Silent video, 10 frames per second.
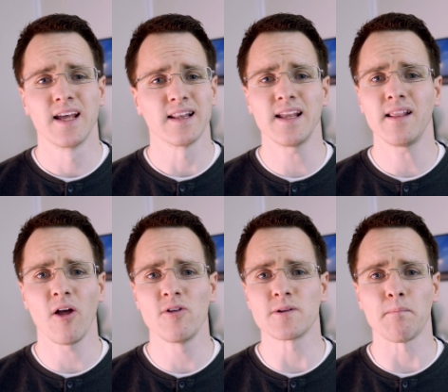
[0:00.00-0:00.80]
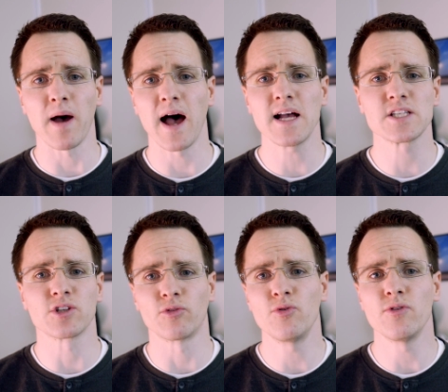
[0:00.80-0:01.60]
let alone to pass
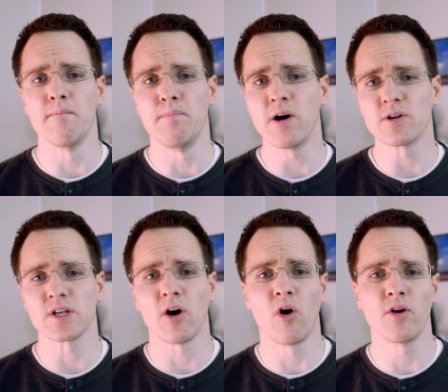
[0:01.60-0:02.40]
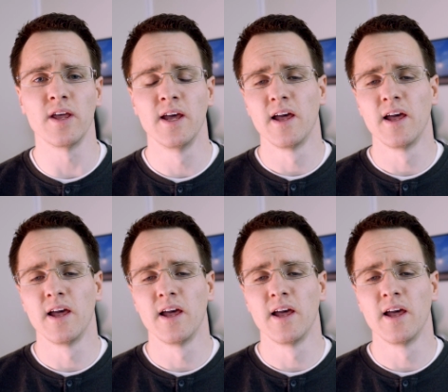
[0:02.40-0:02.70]
through the belt on